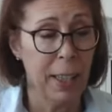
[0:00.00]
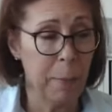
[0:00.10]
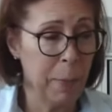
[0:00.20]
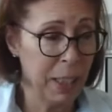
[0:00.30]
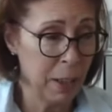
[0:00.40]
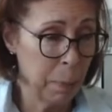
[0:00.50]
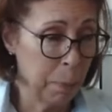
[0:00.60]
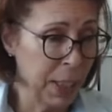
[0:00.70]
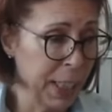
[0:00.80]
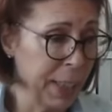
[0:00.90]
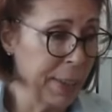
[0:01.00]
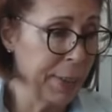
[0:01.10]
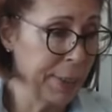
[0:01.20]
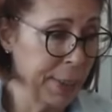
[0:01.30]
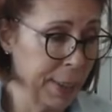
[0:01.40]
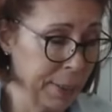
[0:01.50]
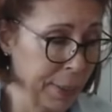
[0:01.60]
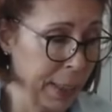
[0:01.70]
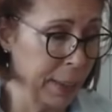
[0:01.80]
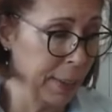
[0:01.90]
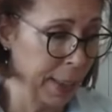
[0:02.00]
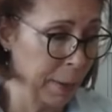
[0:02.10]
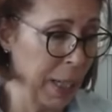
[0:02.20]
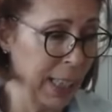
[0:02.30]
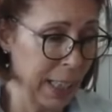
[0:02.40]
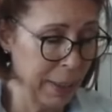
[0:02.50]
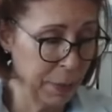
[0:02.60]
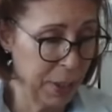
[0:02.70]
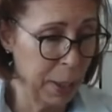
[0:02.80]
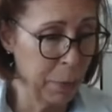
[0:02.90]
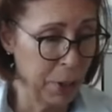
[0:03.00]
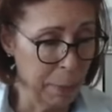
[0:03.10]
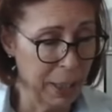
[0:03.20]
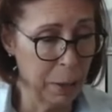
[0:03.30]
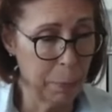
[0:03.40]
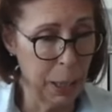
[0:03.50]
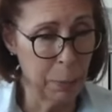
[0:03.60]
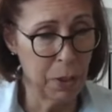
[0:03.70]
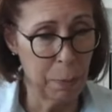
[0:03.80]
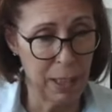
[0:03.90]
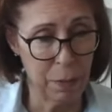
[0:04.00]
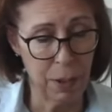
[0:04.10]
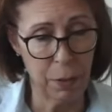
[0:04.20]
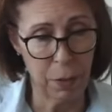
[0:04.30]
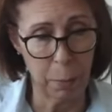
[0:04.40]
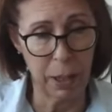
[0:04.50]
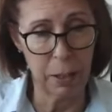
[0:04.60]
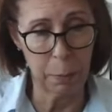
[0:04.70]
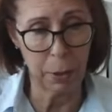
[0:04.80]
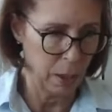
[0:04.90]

It may not be, you know, in my lifetime, or I may not be able to benefit from it.